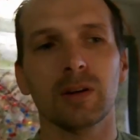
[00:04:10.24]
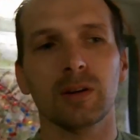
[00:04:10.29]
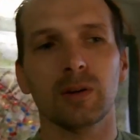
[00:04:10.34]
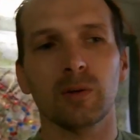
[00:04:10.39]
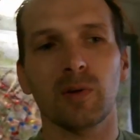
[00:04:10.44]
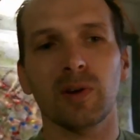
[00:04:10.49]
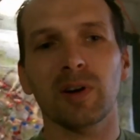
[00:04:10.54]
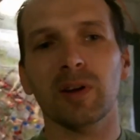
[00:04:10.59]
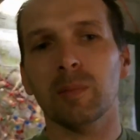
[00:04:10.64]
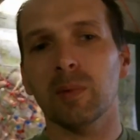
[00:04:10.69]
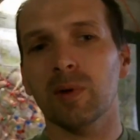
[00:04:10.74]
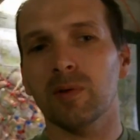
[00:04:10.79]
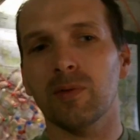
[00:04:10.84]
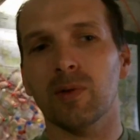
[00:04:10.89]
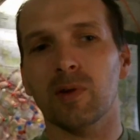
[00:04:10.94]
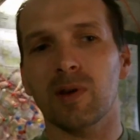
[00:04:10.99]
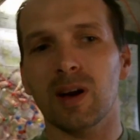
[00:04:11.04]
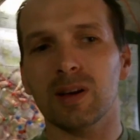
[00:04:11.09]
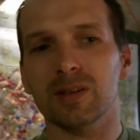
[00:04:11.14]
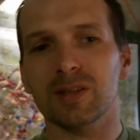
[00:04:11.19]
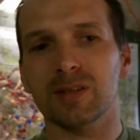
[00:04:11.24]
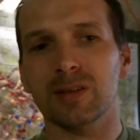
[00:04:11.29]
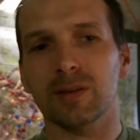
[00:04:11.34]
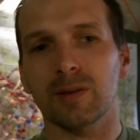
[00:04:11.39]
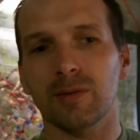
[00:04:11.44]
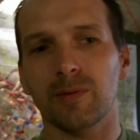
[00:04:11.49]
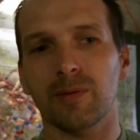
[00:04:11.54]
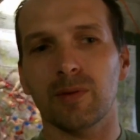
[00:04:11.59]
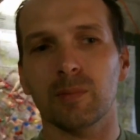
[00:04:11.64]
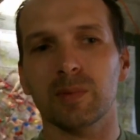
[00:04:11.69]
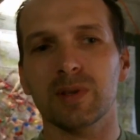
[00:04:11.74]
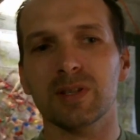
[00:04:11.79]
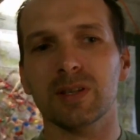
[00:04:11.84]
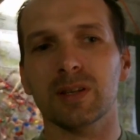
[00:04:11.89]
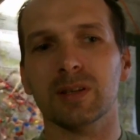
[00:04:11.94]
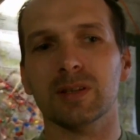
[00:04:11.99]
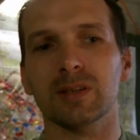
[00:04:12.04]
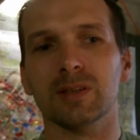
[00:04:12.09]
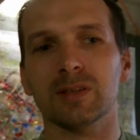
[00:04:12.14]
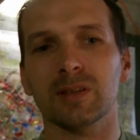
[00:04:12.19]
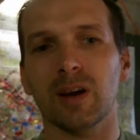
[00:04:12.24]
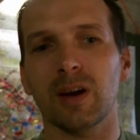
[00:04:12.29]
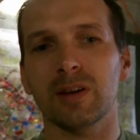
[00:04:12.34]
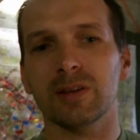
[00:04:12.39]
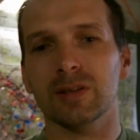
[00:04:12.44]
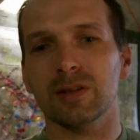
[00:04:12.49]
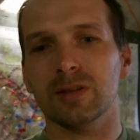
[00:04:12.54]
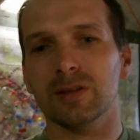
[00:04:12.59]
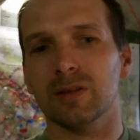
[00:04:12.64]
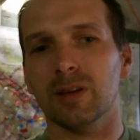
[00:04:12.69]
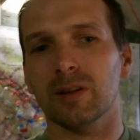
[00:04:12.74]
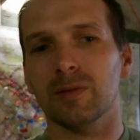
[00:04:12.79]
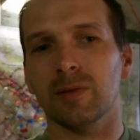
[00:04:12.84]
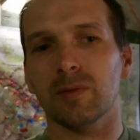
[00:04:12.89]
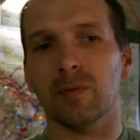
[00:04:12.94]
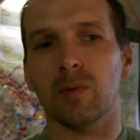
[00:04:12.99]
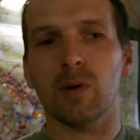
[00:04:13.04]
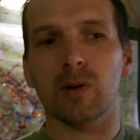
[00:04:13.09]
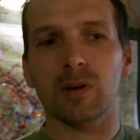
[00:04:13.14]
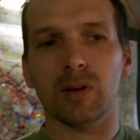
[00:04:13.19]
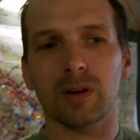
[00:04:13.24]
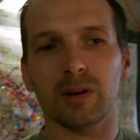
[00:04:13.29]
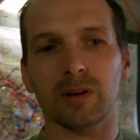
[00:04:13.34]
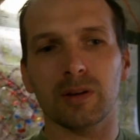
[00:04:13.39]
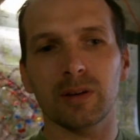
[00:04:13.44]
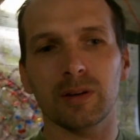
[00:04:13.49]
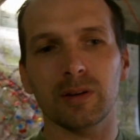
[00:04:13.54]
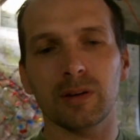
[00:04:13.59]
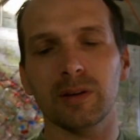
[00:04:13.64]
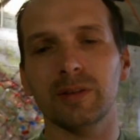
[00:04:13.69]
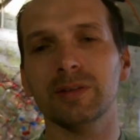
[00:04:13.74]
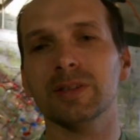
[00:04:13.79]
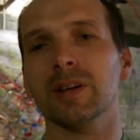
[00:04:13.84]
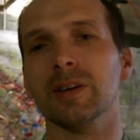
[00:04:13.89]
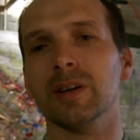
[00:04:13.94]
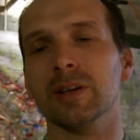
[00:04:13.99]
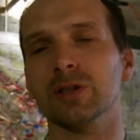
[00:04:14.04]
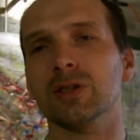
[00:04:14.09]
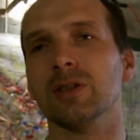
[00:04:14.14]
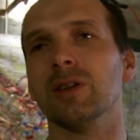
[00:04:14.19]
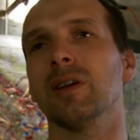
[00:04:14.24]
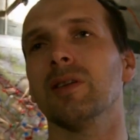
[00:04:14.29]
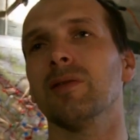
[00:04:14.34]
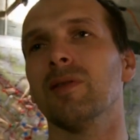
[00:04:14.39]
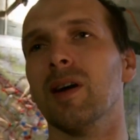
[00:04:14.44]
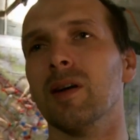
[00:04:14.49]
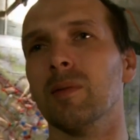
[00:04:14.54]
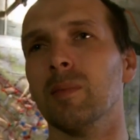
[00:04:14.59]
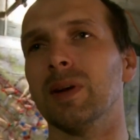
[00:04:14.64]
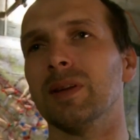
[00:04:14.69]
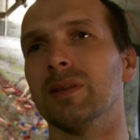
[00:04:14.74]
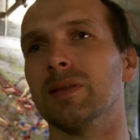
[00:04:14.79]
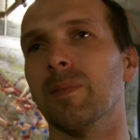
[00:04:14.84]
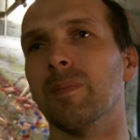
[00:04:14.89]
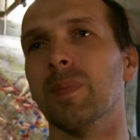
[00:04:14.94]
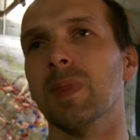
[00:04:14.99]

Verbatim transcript: The valuable for us from these exercises is that we work in an international environment.